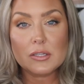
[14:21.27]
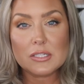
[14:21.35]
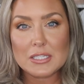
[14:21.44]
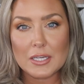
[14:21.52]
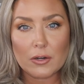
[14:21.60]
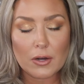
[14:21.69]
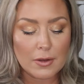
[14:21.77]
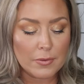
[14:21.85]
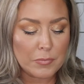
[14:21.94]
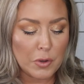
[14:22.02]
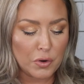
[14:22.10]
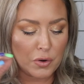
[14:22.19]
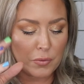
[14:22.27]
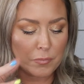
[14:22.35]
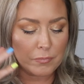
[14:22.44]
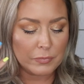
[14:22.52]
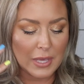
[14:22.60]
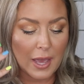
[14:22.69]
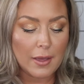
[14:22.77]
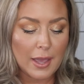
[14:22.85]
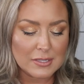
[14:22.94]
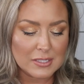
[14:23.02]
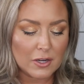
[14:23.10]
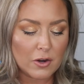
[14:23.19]
serum or yeah
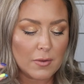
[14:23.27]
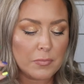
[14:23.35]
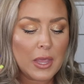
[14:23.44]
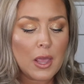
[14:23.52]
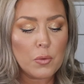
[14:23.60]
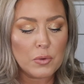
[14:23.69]
a serum